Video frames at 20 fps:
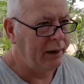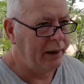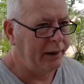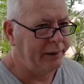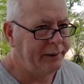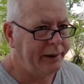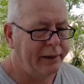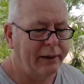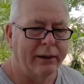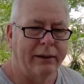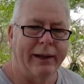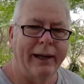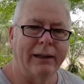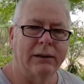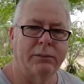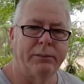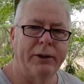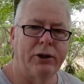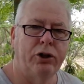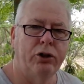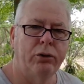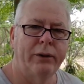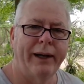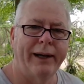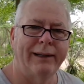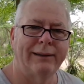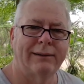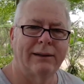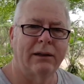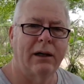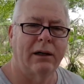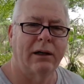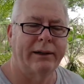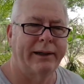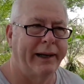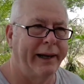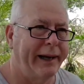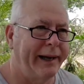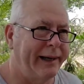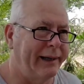and then it takes me 2 days to cut
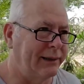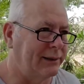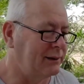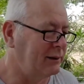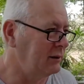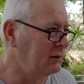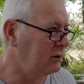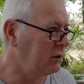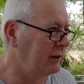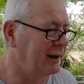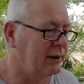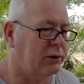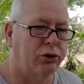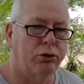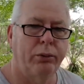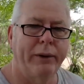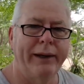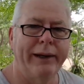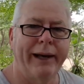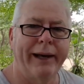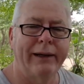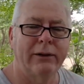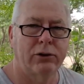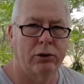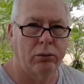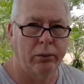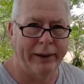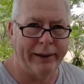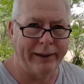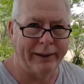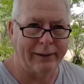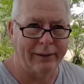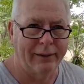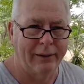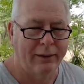the hedge. So that's 3 days a week.